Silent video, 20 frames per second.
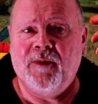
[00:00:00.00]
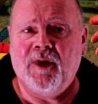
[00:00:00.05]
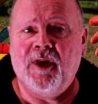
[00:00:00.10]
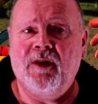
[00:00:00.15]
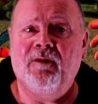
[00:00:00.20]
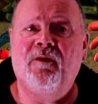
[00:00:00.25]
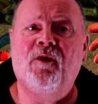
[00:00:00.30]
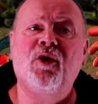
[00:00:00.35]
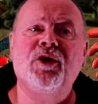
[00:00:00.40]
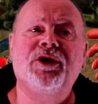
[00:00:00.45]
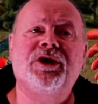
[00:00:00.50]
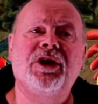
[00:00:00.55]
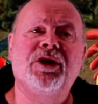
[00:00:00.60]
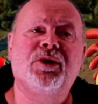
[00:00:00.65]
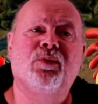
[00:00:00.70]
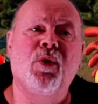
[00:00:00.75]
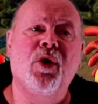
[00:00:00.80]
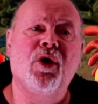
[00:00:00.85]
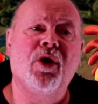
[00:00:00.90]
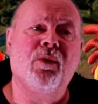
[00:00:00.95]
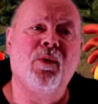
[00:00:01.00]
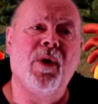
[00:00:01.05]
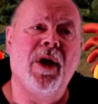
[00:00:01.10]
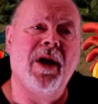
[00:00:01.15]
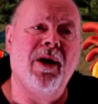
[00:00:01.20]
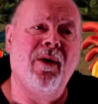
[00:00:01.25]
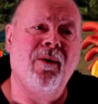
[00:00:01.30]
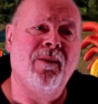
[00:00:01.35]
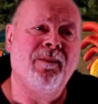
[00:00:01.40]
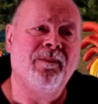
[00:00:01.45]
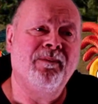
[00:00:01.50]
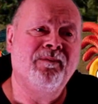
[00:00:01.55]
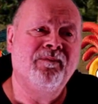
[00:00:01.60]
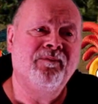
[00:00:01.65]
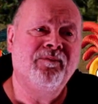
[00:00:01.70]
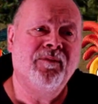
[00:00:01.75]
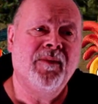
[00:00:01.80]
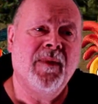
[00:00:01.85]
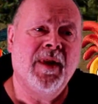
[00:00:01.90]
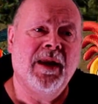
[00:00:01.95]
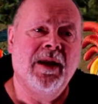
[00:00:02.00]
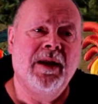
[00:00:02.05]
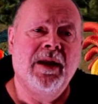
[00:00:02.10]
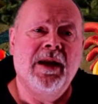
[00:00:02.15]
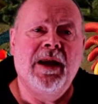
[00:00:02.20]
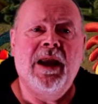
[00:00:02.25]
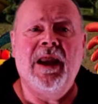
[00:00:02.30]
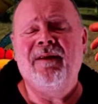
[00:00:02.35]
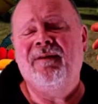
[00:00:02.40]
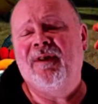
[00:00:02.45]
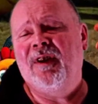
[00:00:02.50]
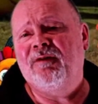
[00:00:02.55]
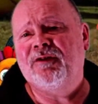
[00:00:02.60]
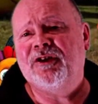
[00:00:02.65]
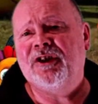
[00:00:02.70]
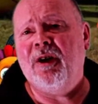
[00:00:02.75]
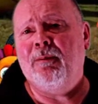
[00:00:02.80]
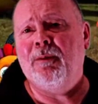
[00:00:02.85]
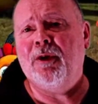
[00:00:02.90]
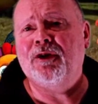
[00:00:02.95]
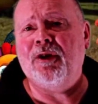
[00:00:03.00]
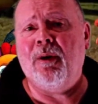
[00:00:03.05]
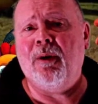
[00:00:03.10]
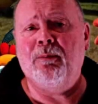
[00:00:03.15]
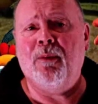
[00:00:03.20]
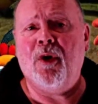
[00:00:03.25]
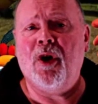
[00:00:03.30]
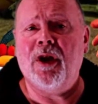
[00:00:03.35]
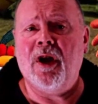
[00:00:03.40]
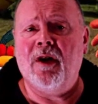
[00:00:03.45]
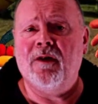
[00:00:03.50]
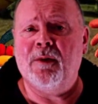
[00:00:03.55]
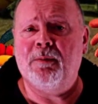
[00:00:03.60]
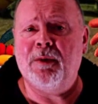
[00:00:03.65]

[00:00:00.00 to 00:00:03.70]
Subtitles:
The voices work well, even if some are done by other